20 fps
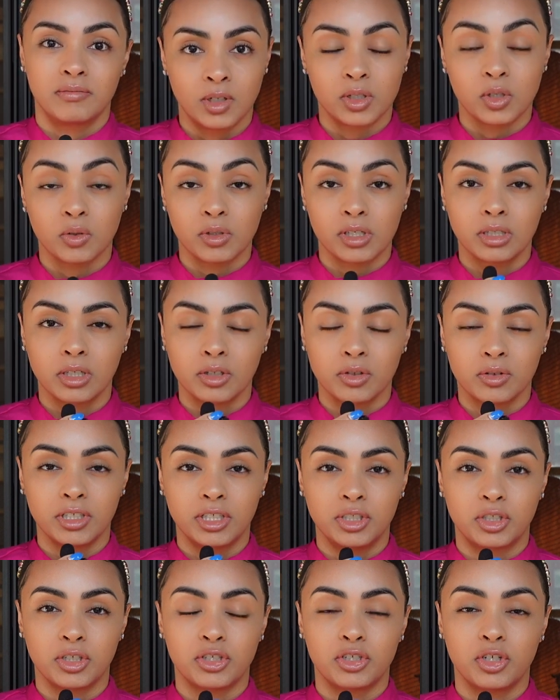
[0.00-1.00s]
So it's
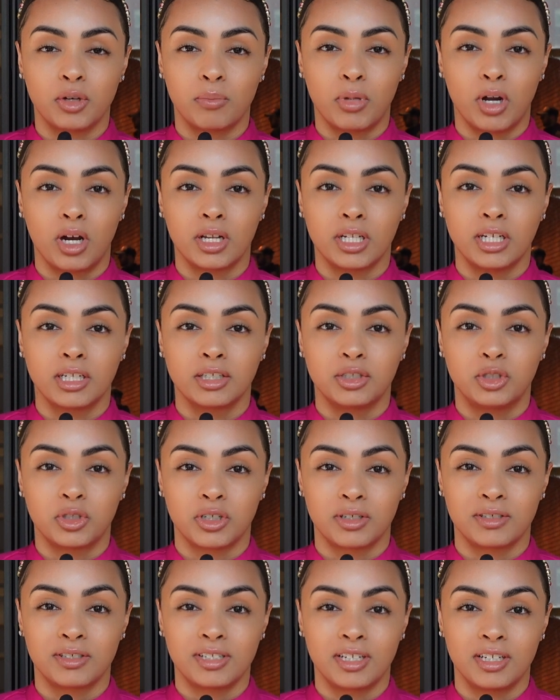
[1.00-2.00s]
literally just your body
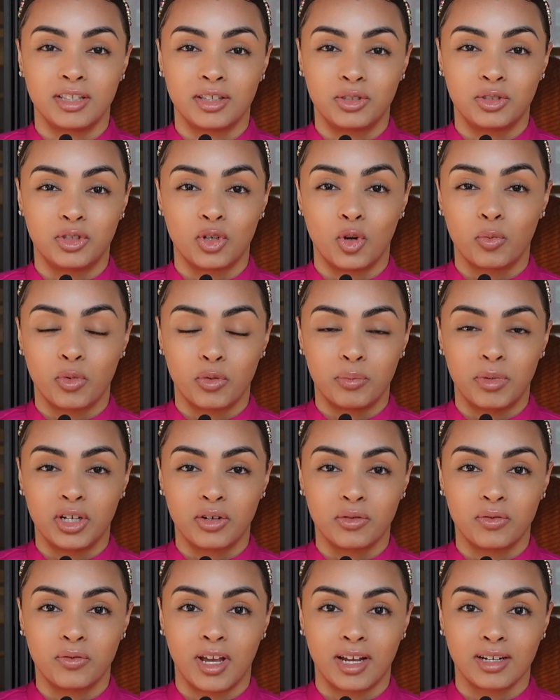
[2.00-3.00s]
adjusting the dopamine
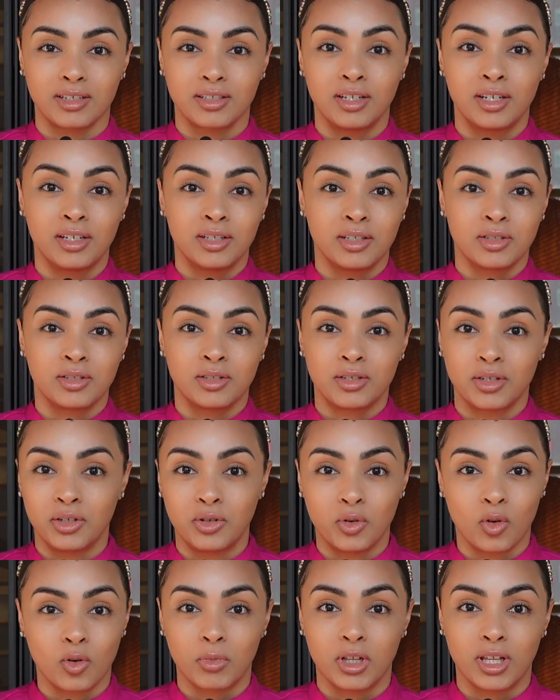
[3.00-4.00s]
effect to
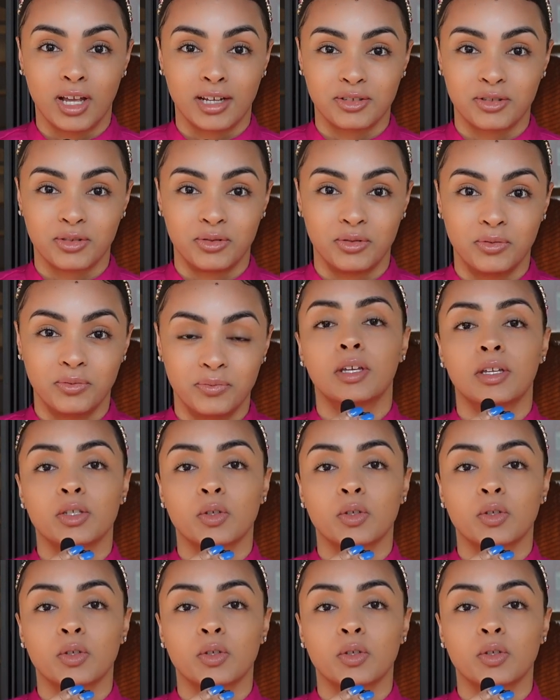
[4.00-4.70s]
normalize you.